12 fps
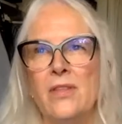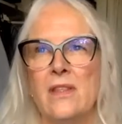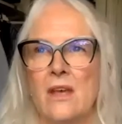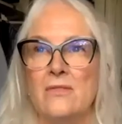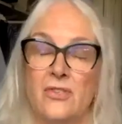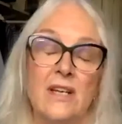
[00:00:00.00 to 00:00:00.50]
of
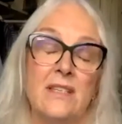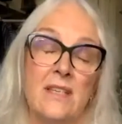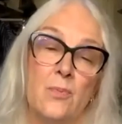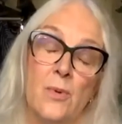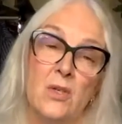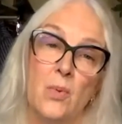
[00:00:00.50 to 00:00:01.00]
those
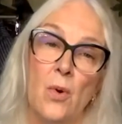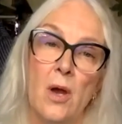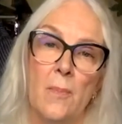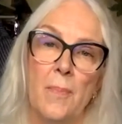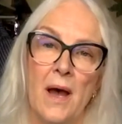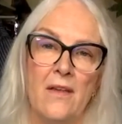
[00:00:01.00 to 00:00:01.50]
dresses, which
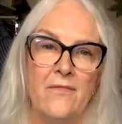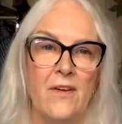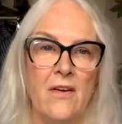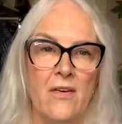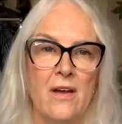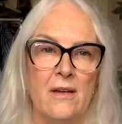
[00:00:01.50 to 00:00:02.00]
were by
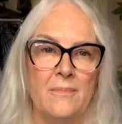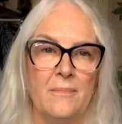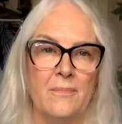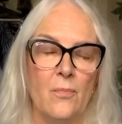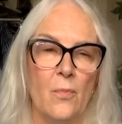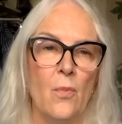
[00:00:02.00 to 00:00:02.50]
Vera
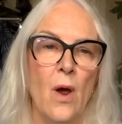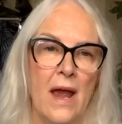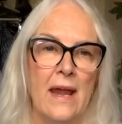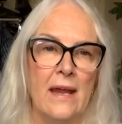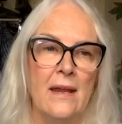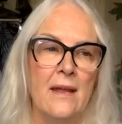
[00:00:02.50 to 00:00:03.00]
Wang,